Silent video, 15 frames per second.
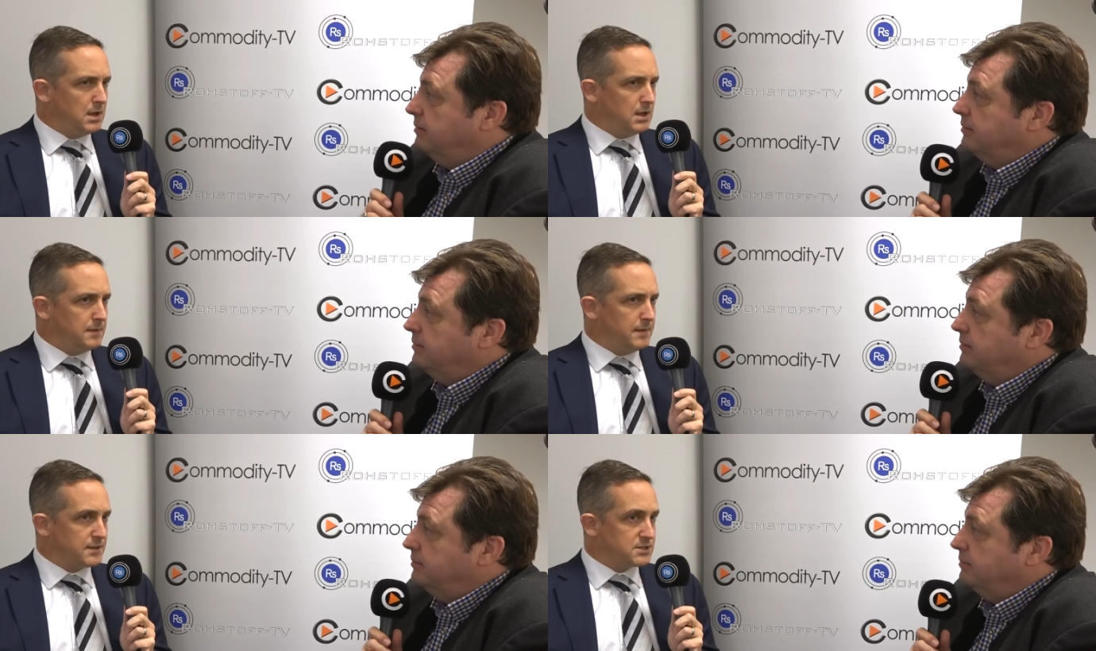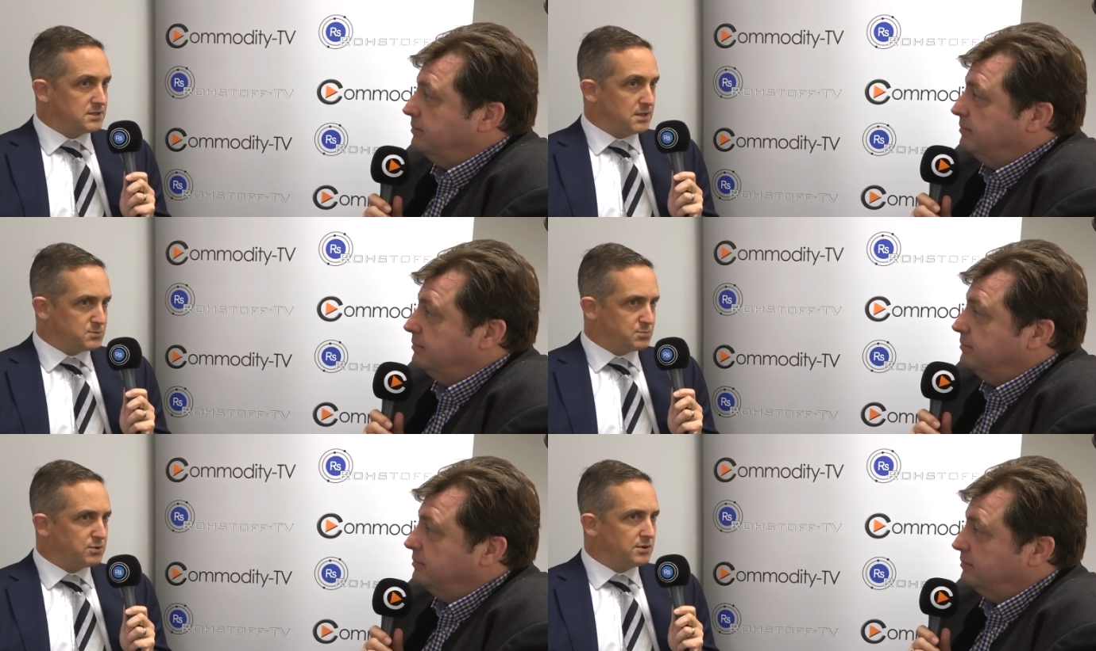Speaker 1: That,
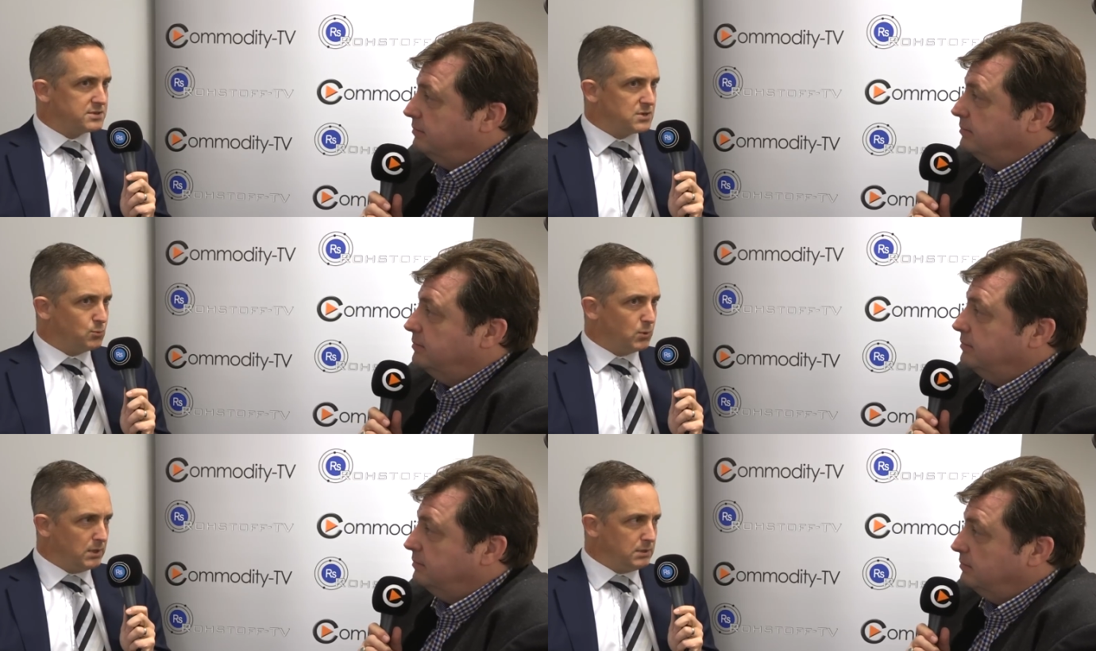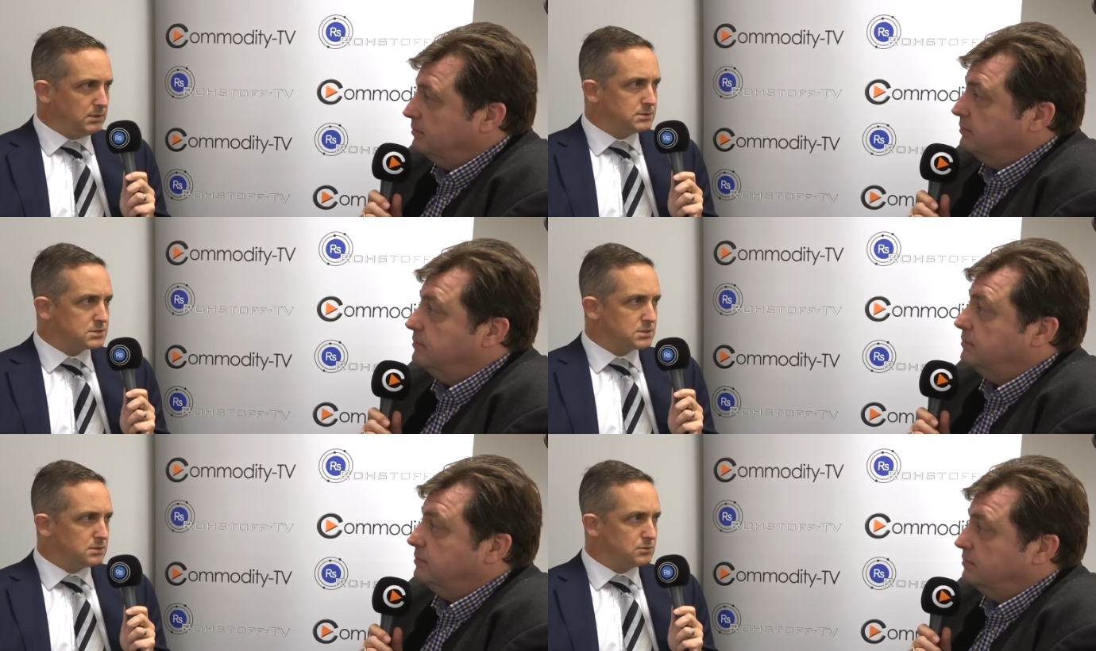that's progressing well.
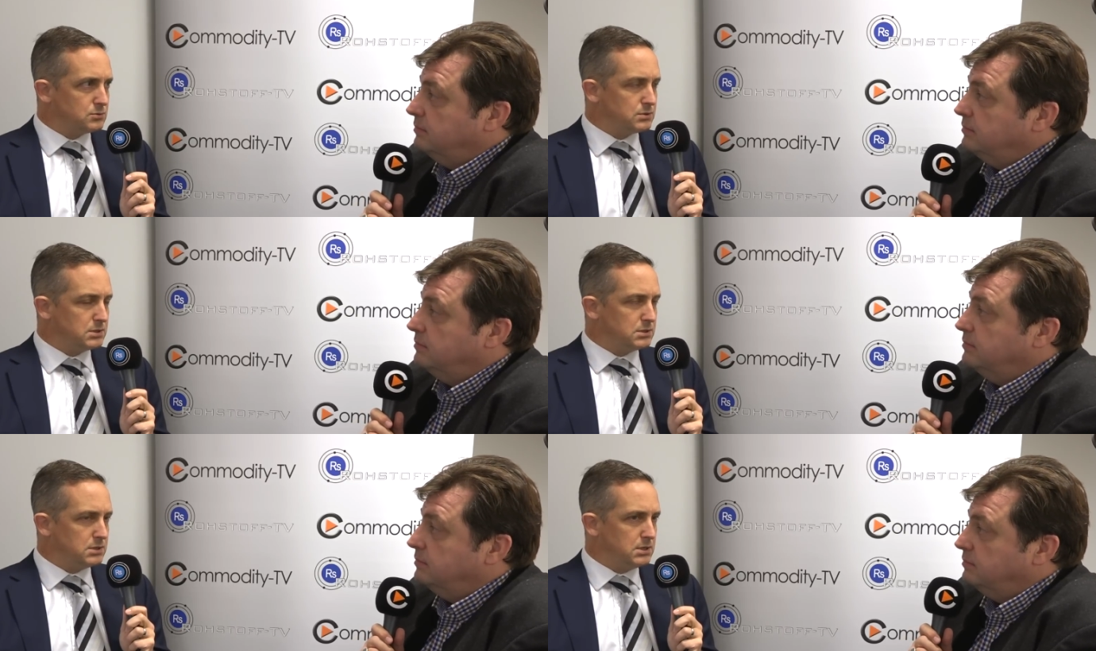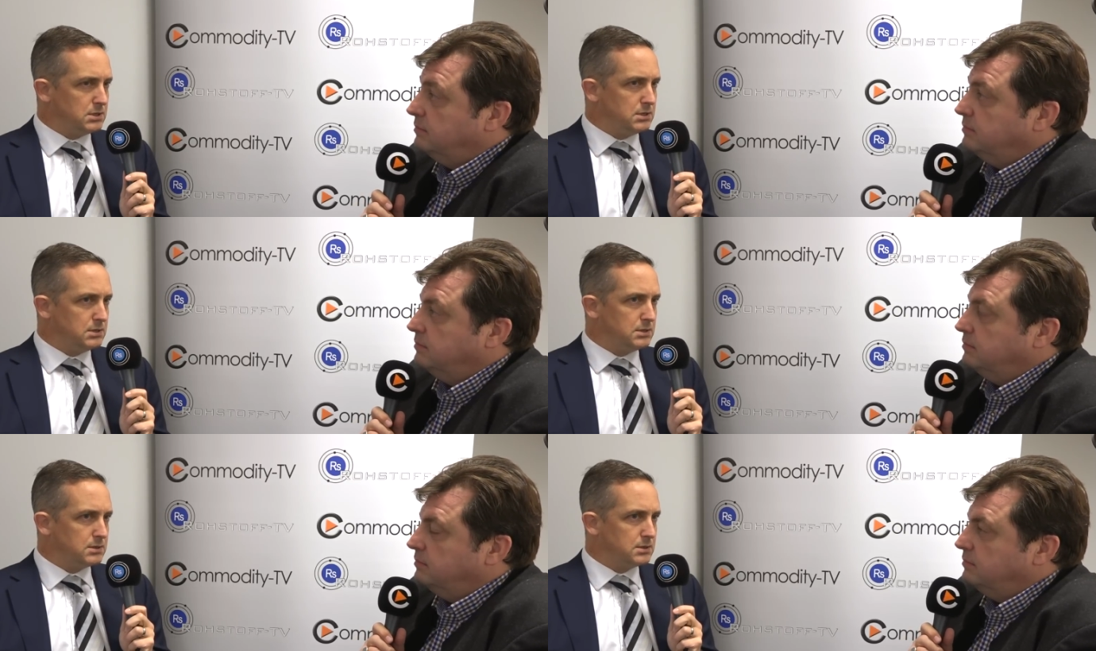So the
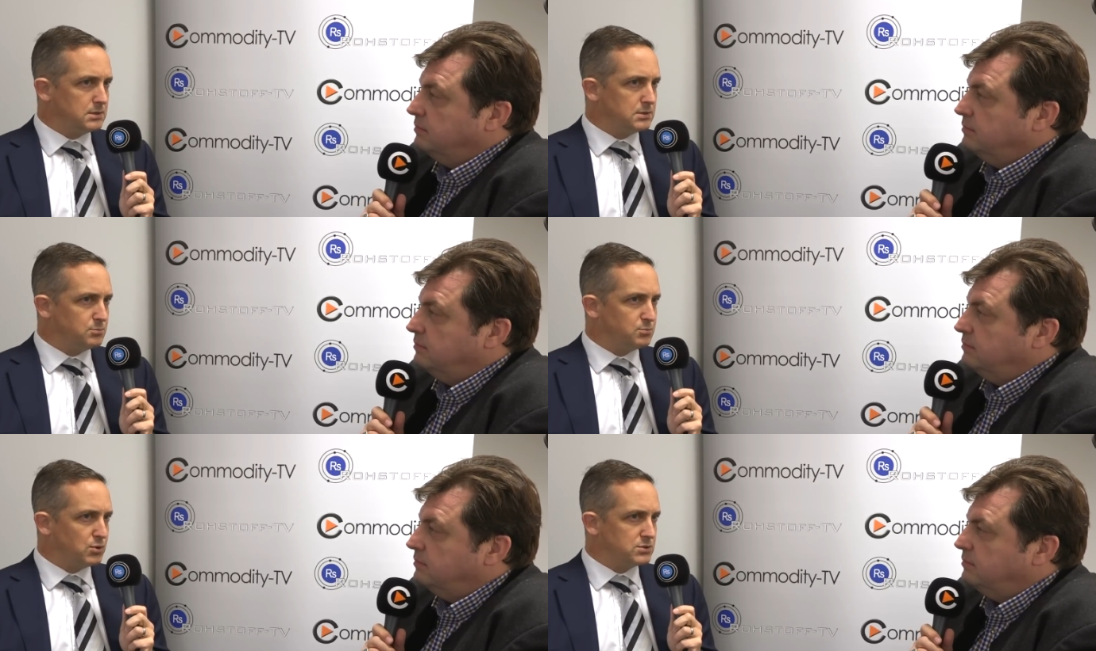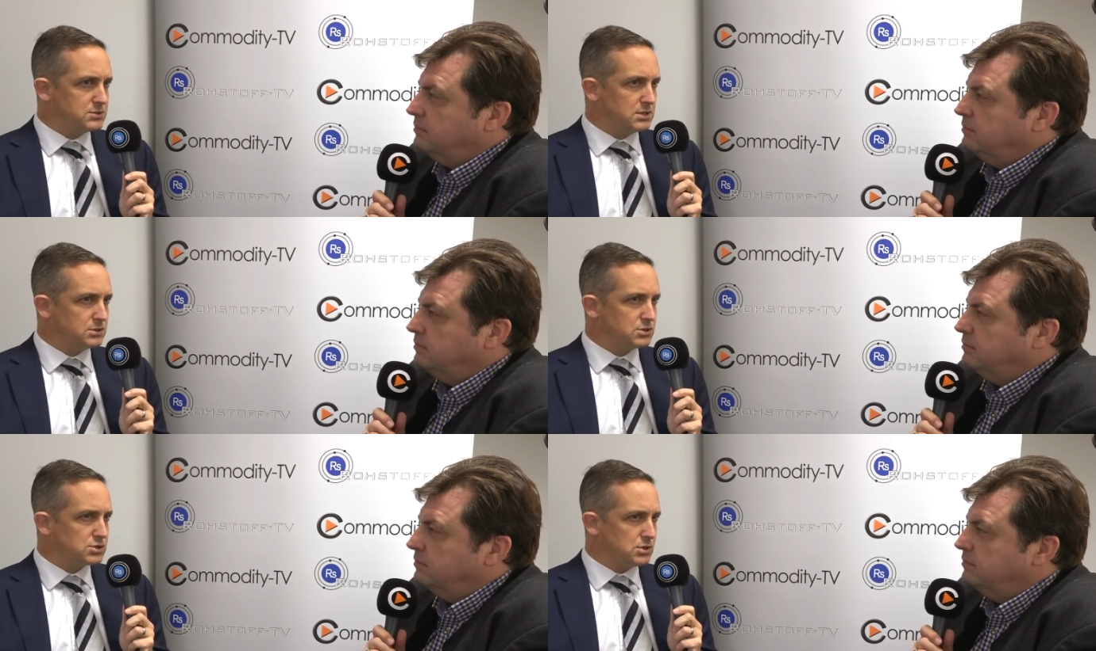the, uh, the
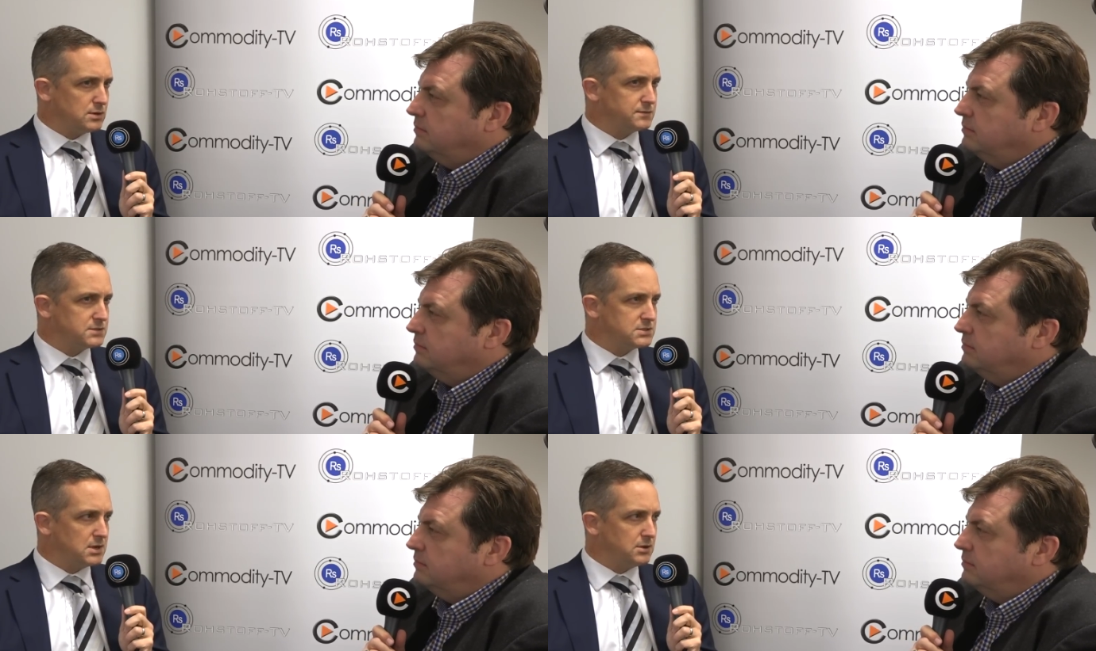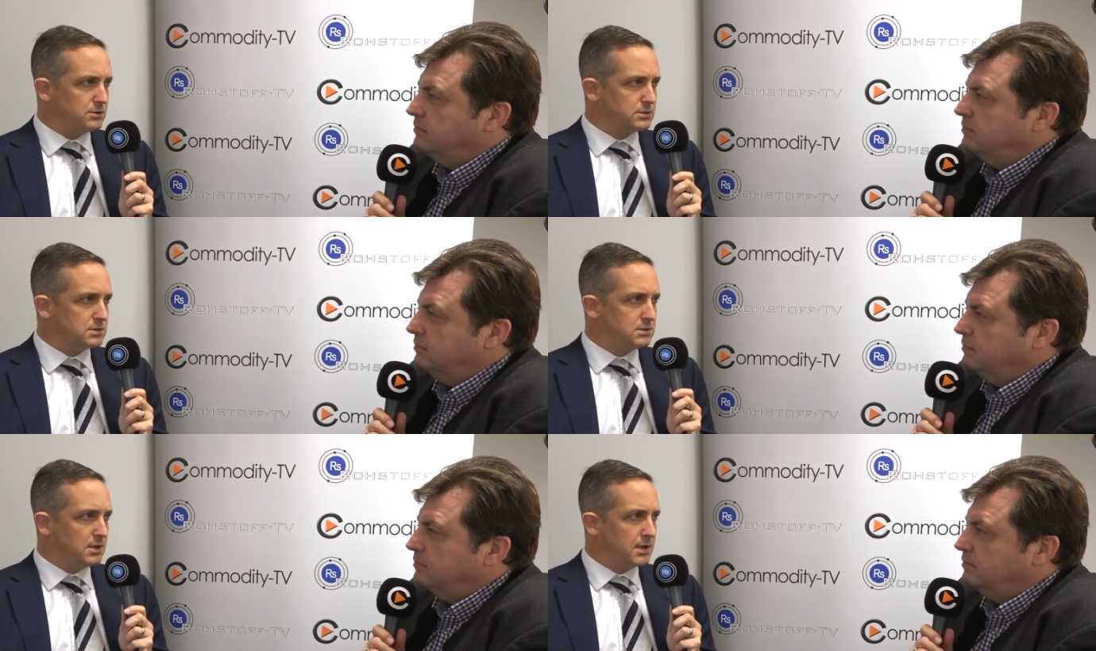project, the shaft is now
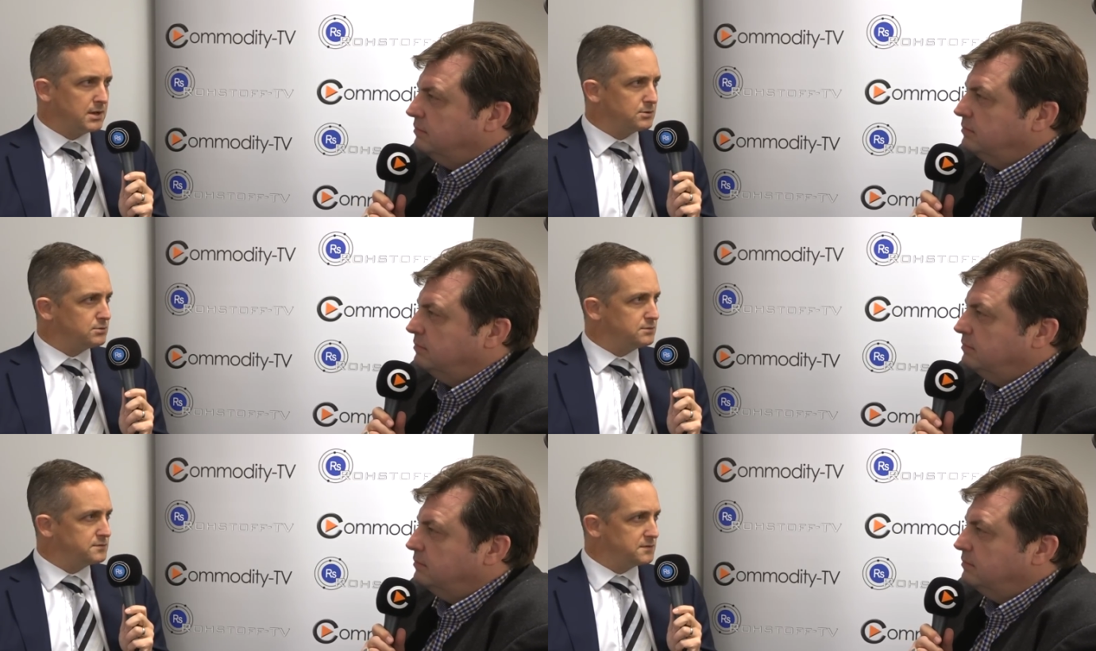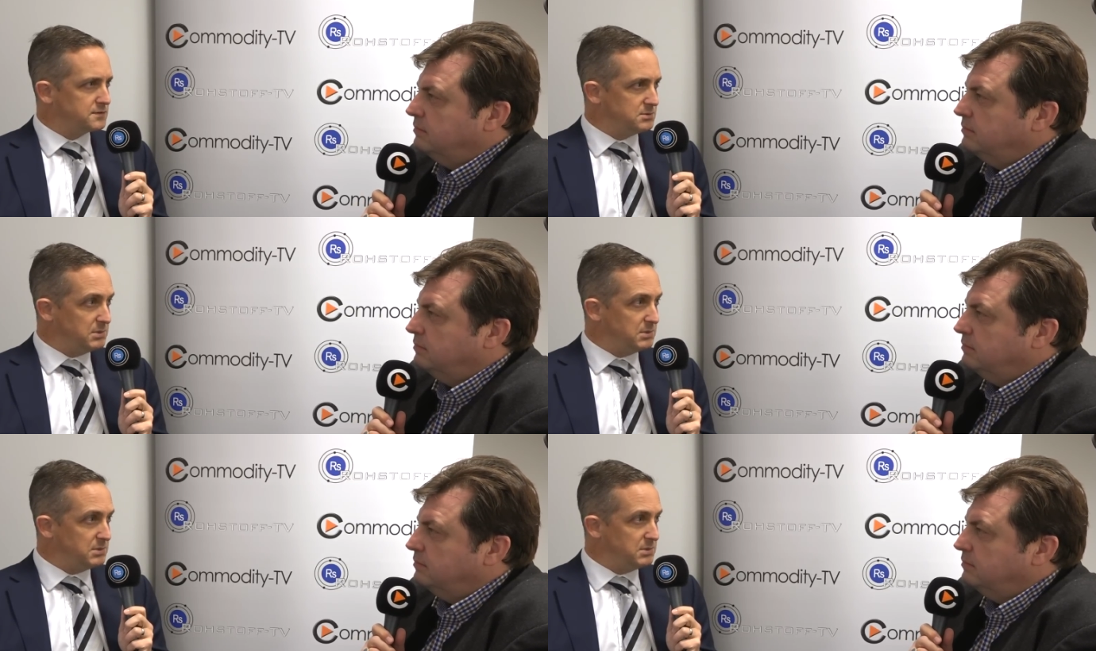at 950